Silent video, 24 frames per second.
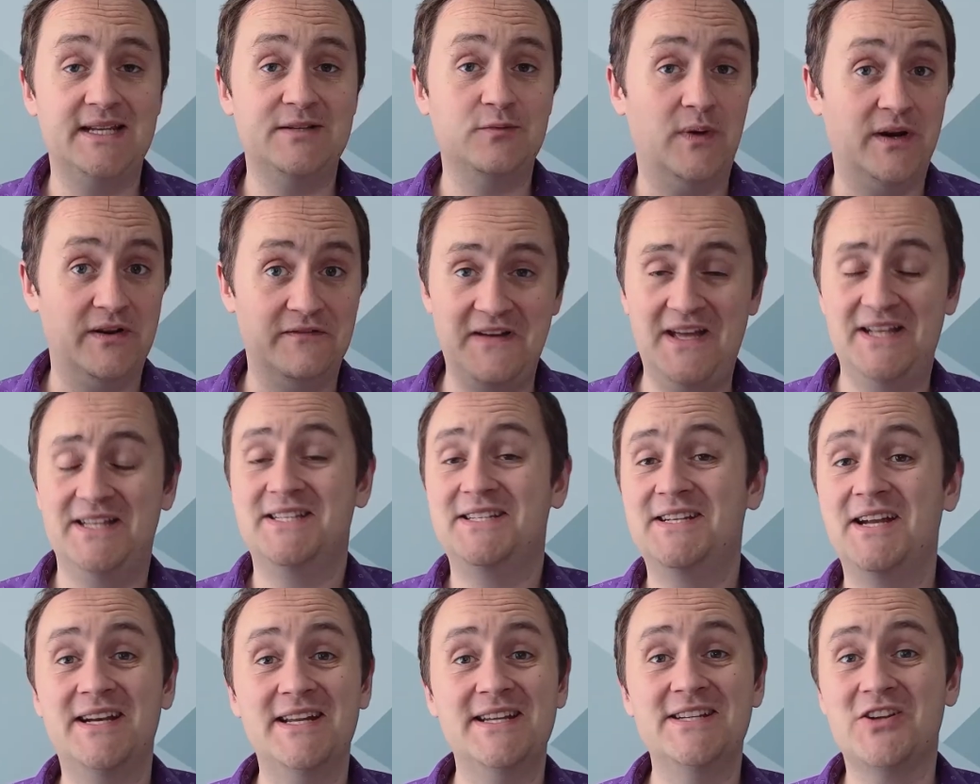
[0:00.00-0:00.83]
what event
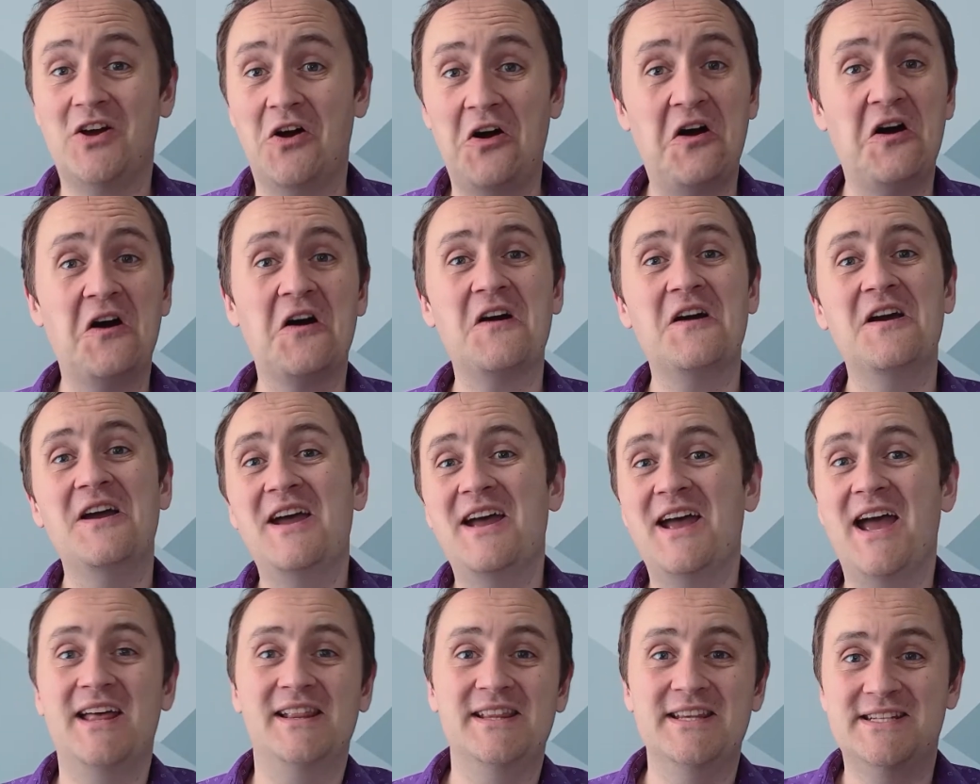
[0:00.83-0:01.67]
studies are,
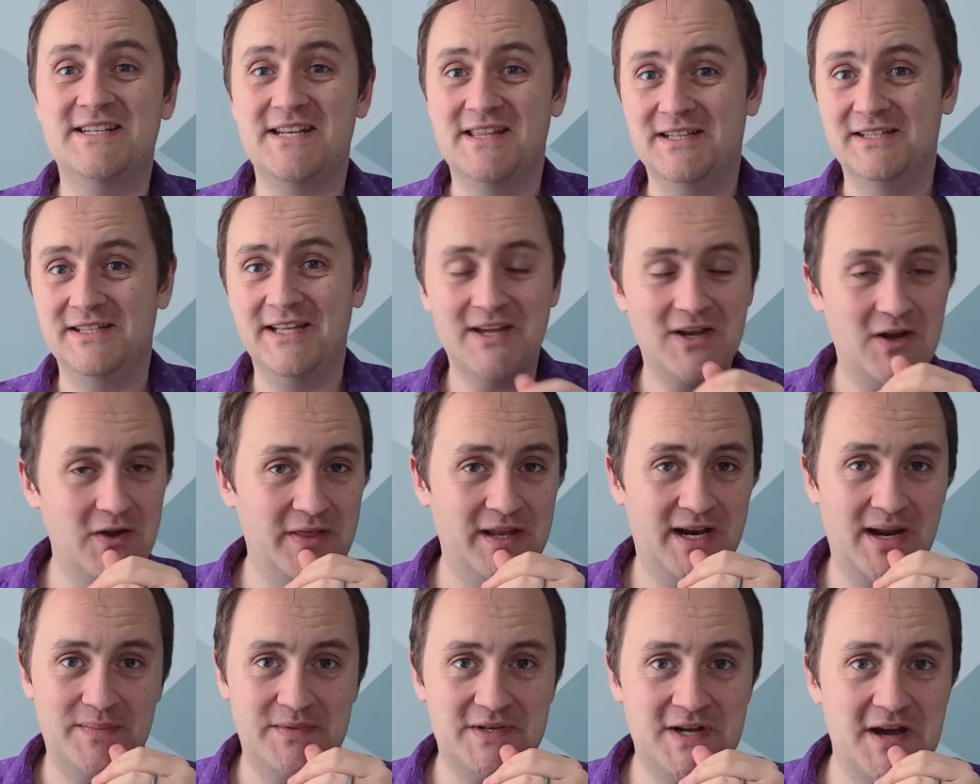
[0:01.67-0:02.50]
at least in the lingo that
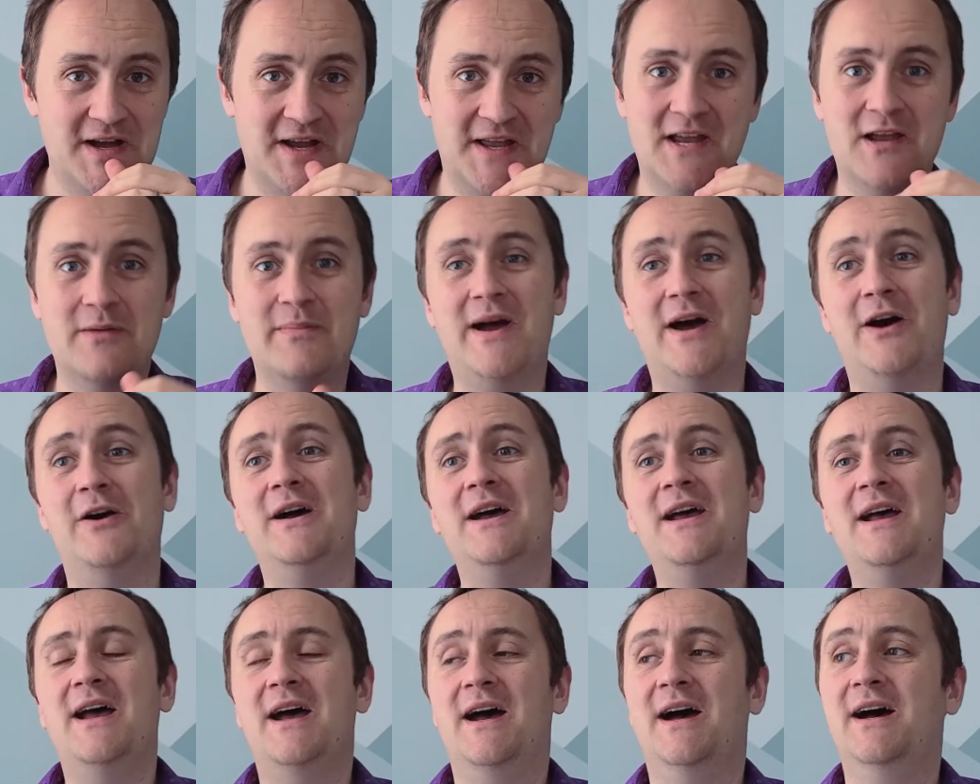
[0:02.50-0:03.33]
I'm talking about,
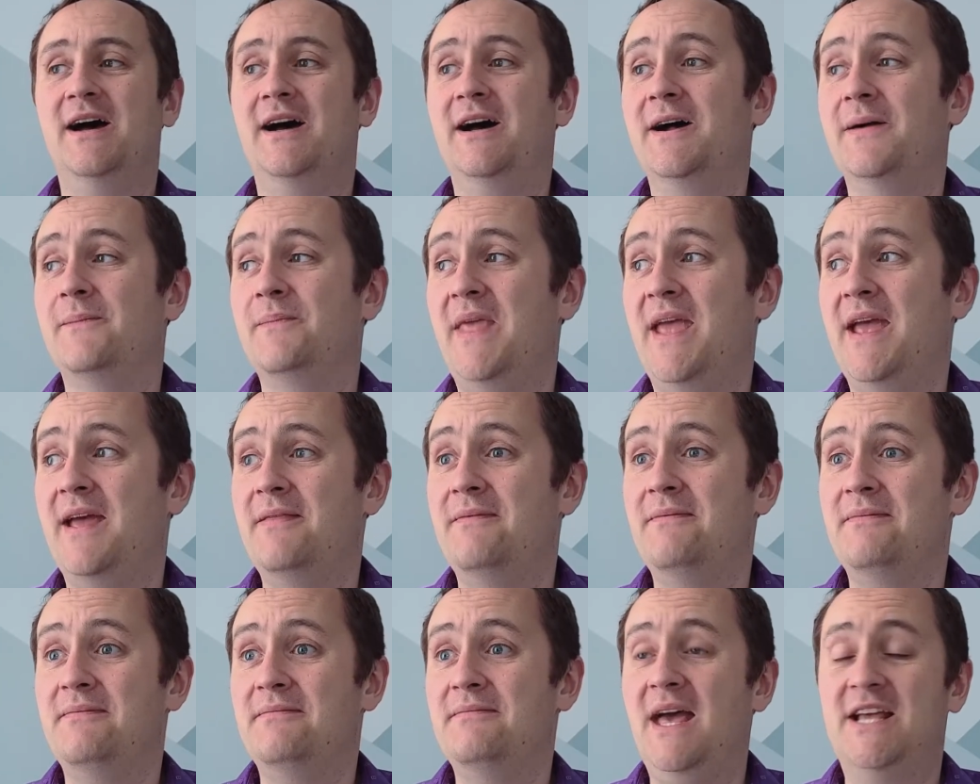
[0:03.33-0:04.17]

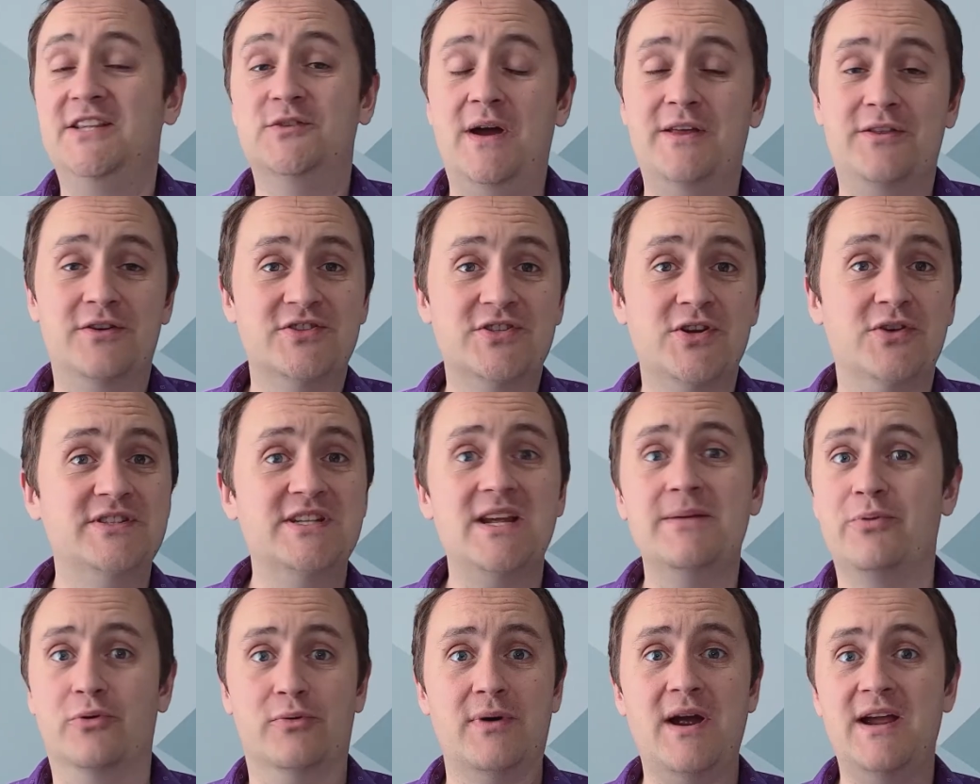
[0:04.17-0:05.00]
and that's why they're so
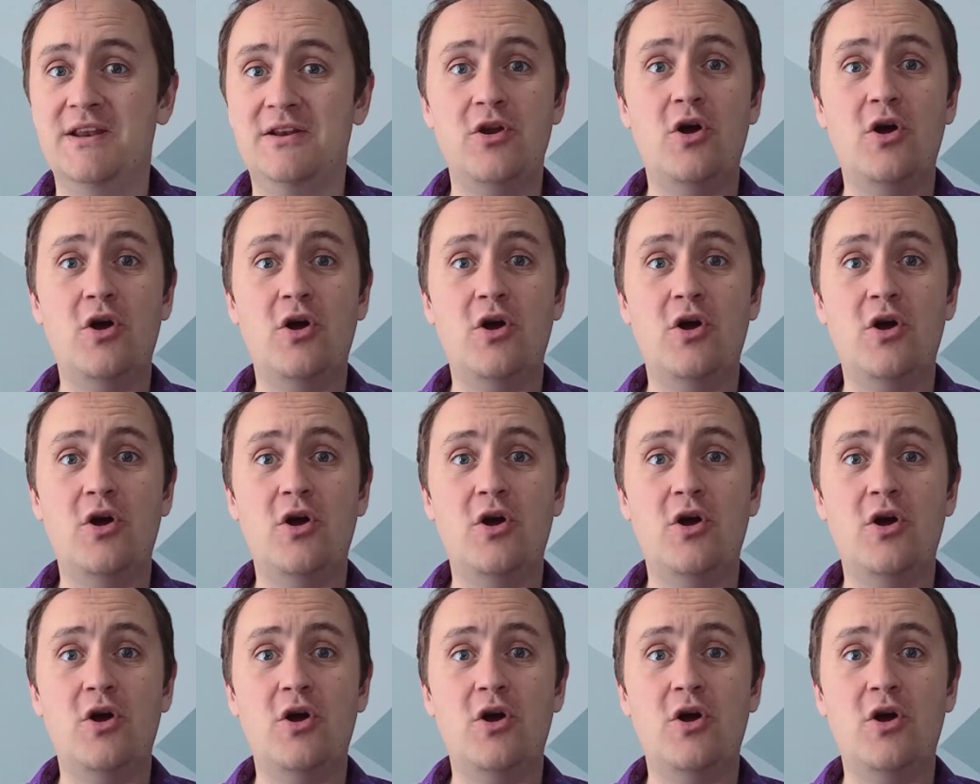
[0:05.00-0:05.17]
simple, right?